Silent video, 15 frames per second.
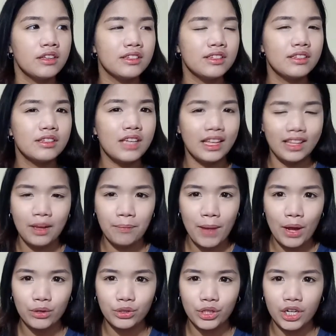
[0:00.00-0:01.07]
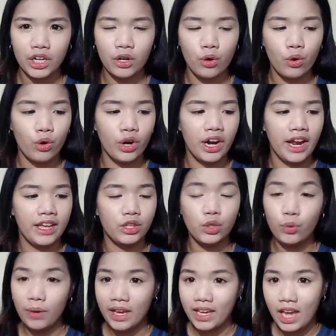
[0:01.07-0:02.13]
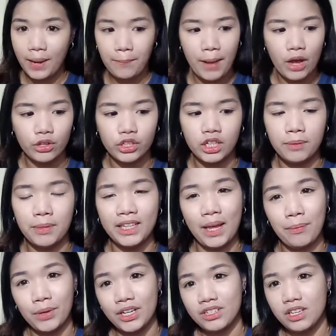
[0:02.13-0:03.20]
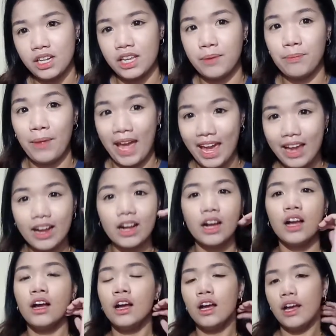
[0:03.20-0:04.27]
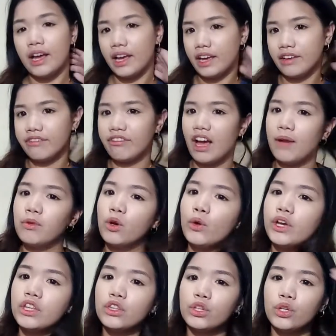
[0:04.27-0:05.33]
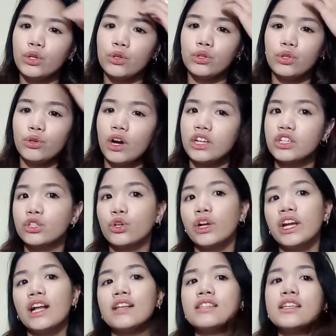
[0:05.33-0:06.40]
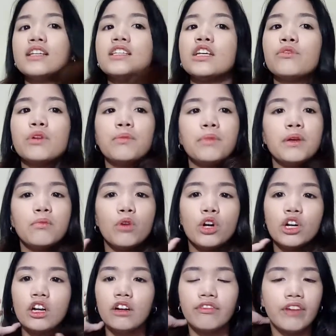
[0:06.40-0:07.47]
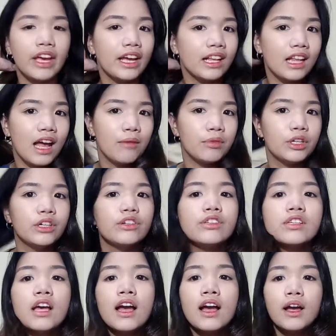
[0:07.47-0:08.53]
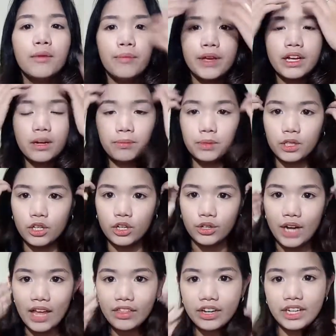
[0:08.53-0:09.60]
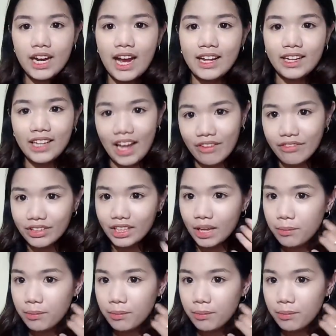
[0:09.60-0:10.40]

setting powder or a two-way cake powder, but I personally bake if I'm going to do a tutorial, since it will be more of a glamorous makeup look rather than an everyday